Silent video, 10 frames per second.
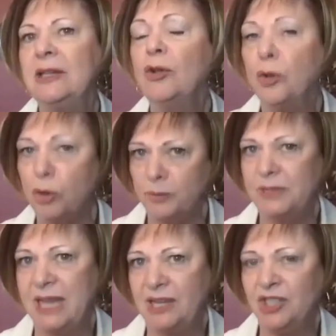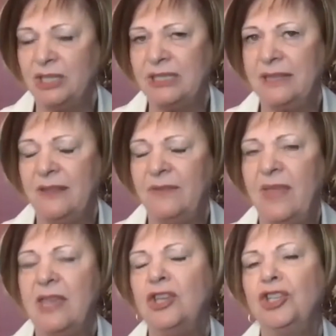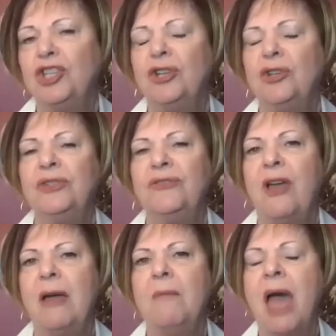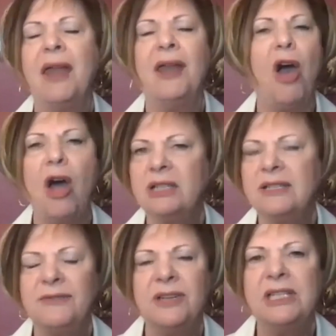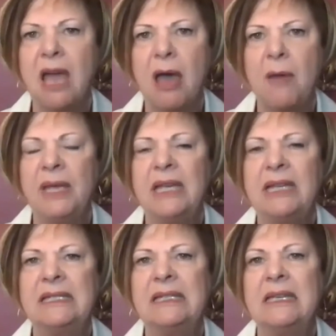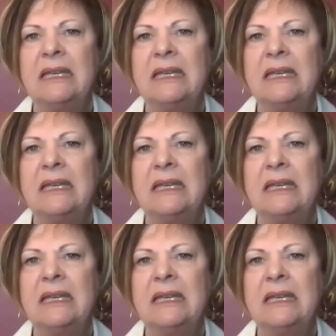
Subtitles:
group sessions that they could choose from on all different topics.